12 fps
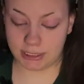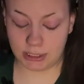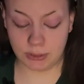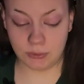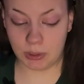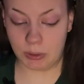I
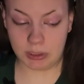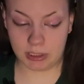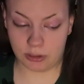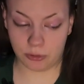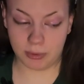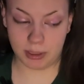do know a
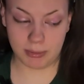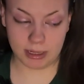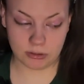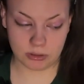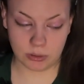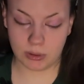little bit
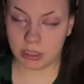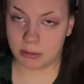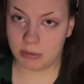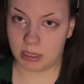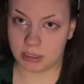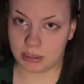about sewing.
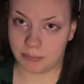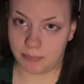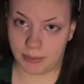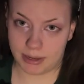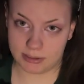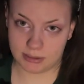I'm not the
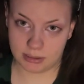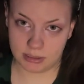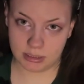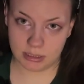best